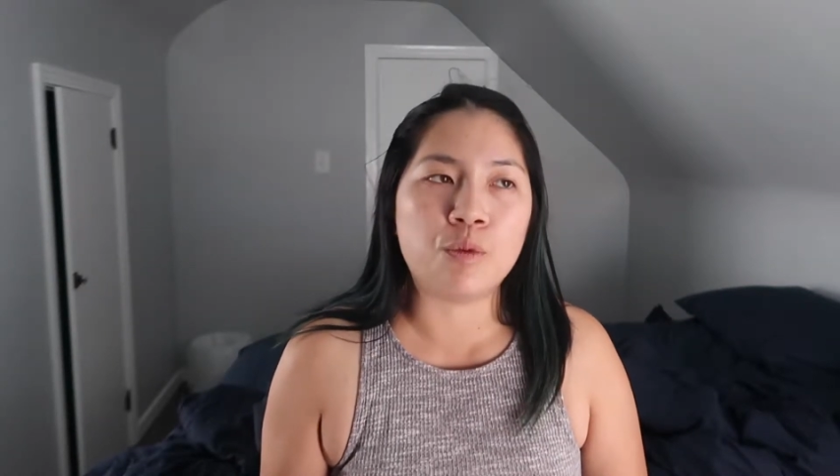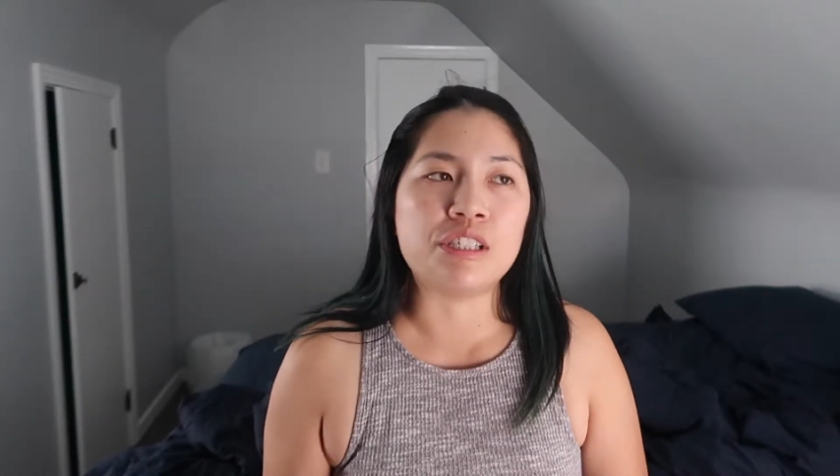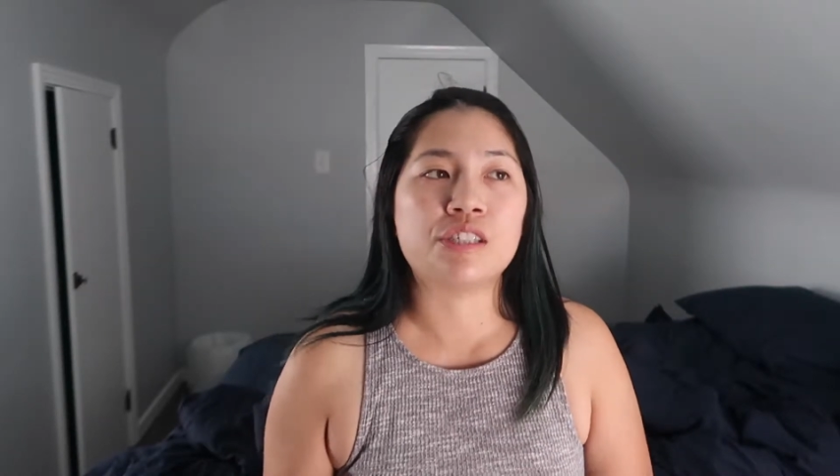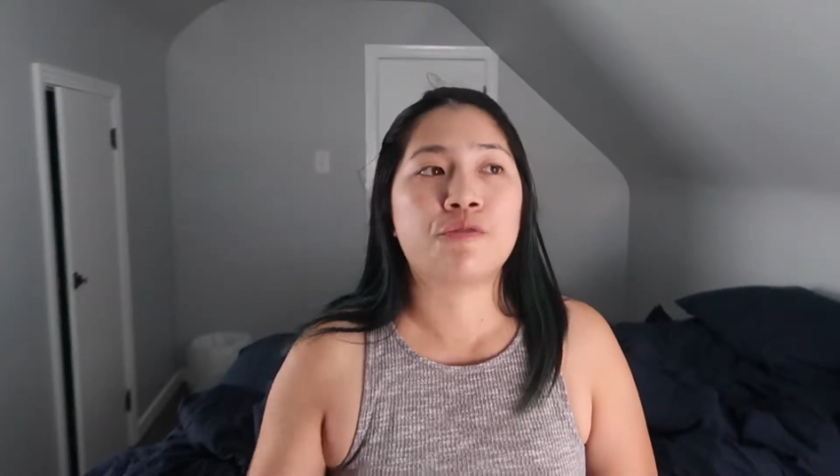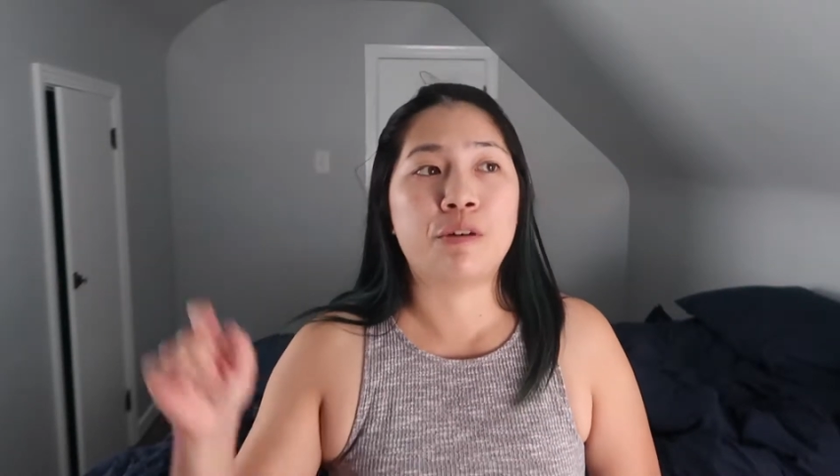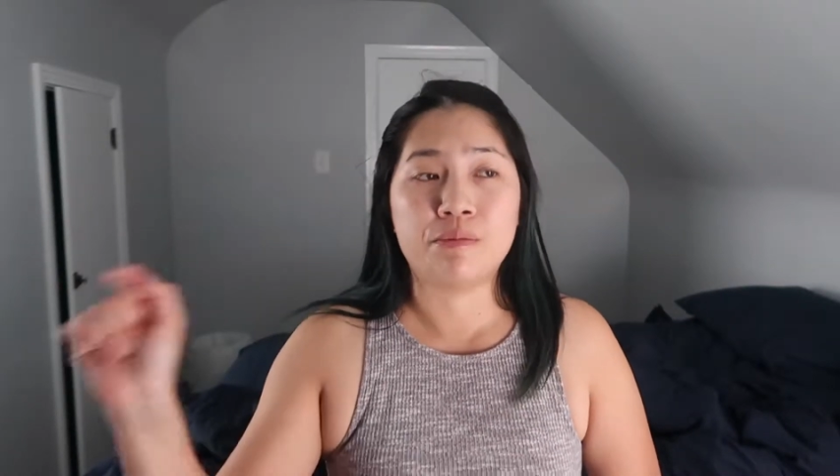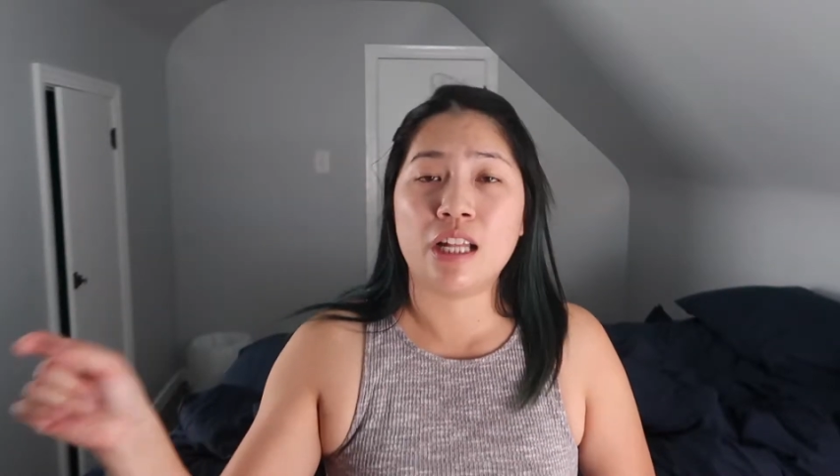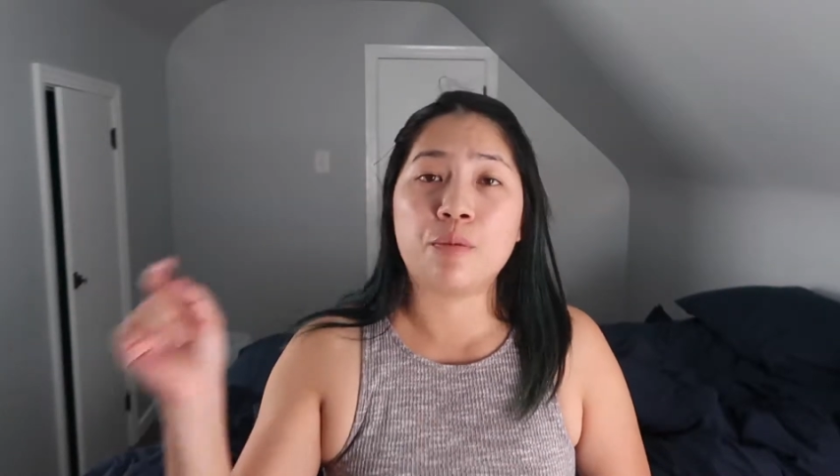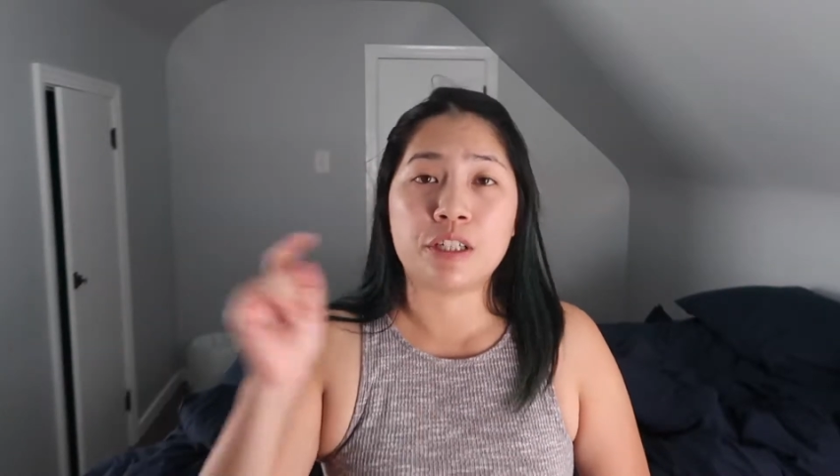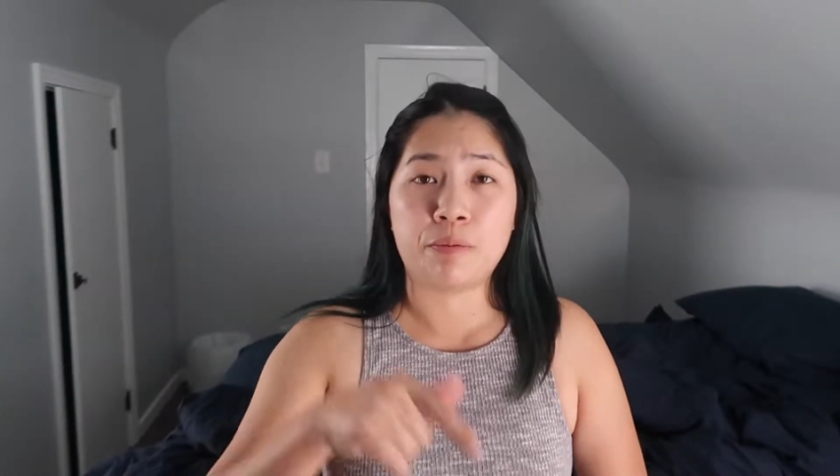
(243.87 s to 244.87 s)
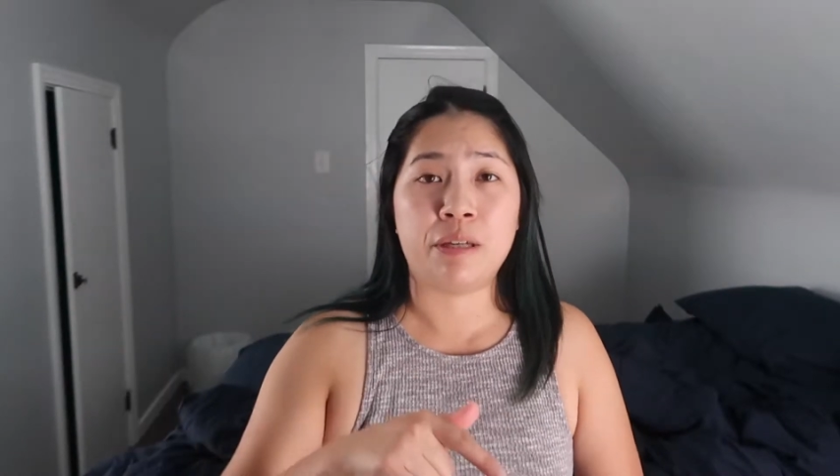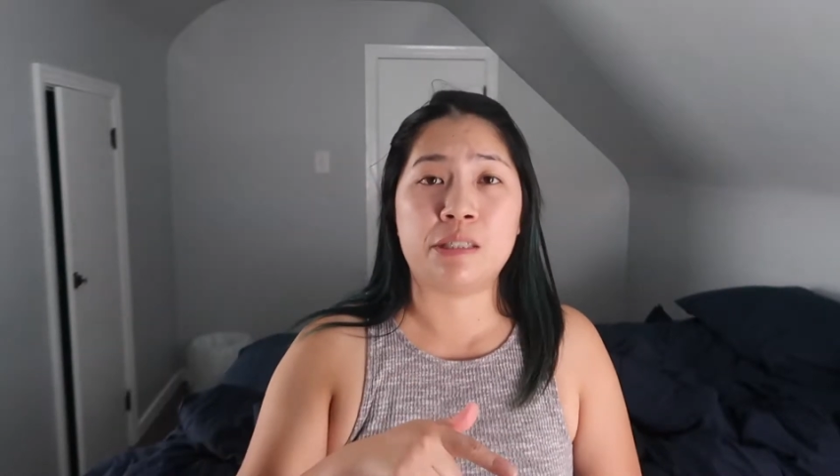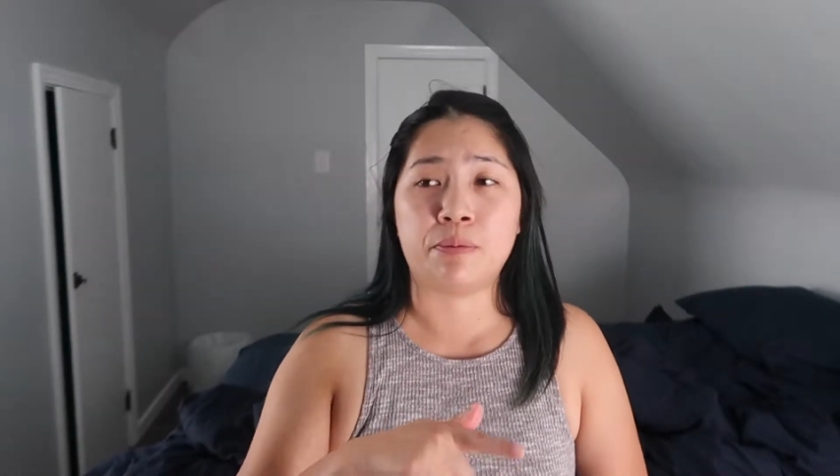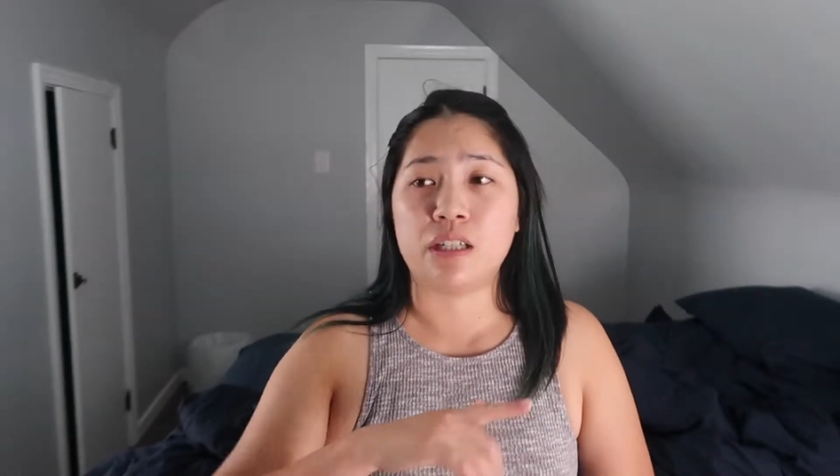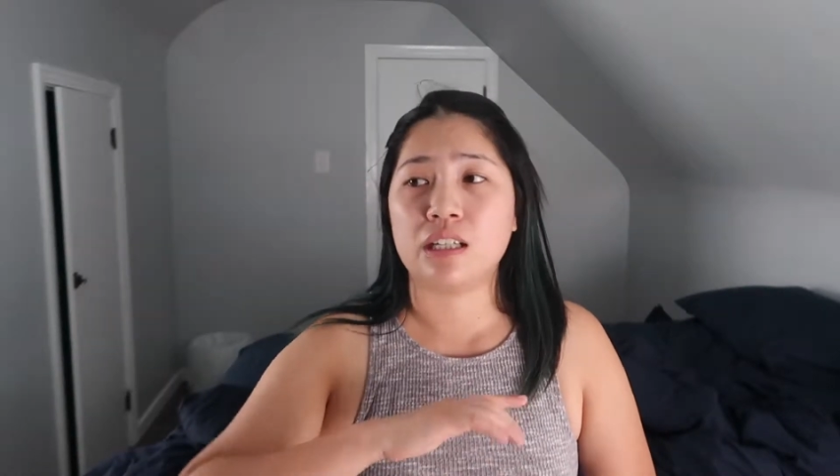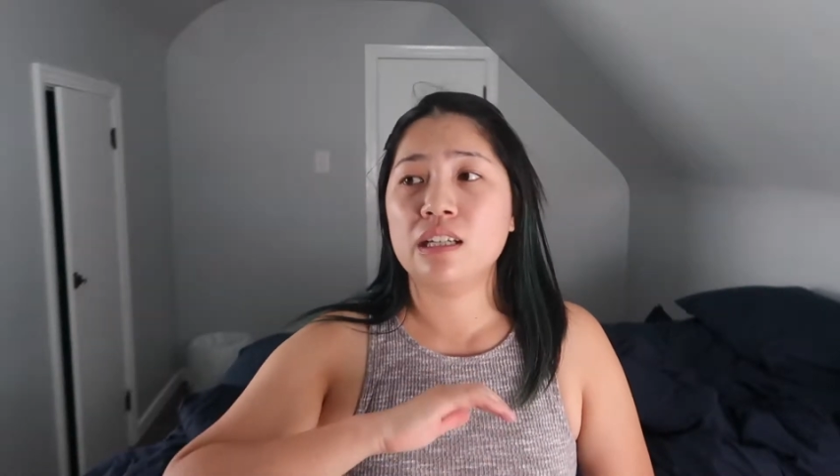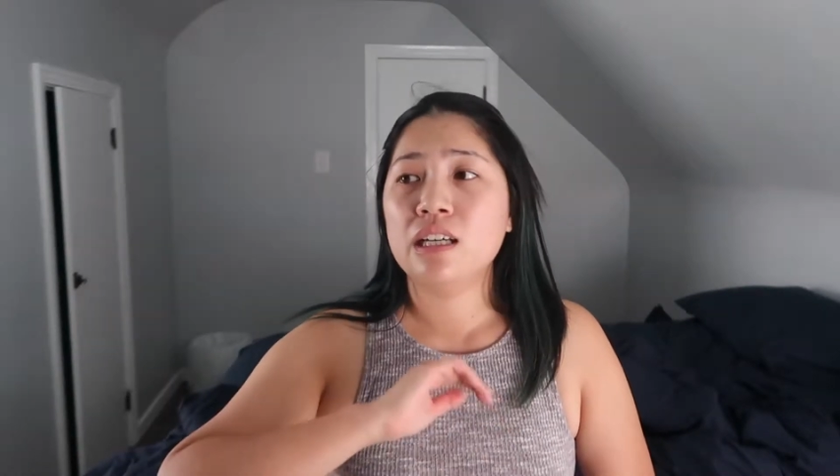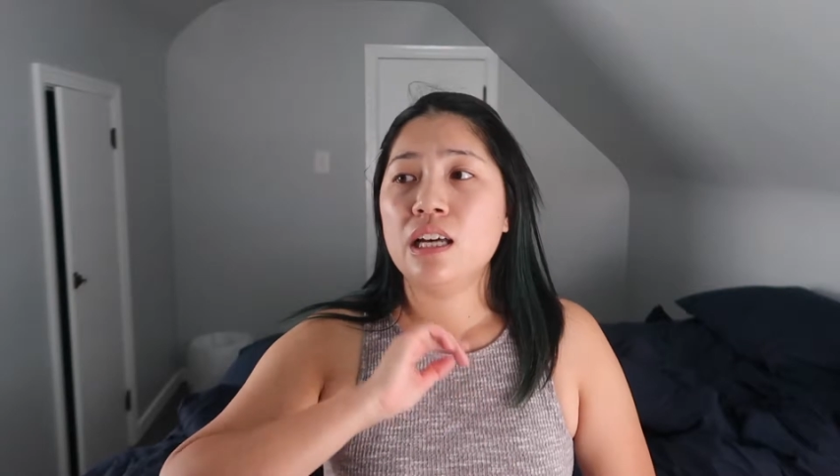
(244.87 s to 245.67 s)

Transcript: was from Delaware to Pittsburgh.